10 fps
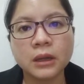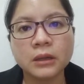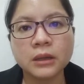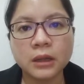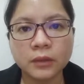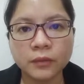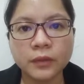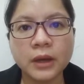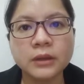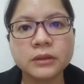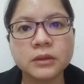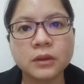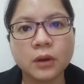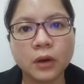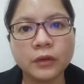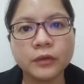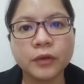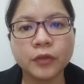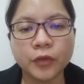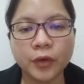the influx of
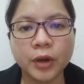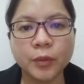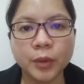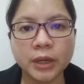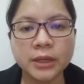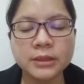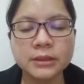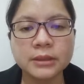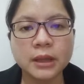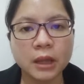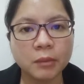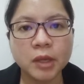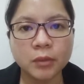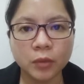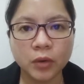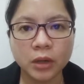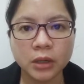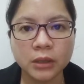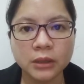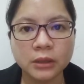foreign workers, and many more.
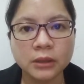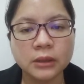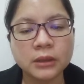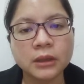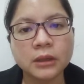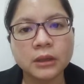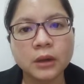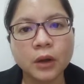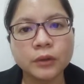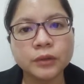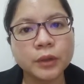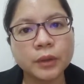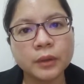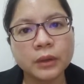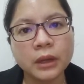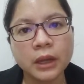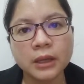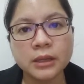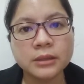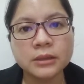Although it
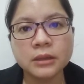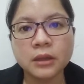is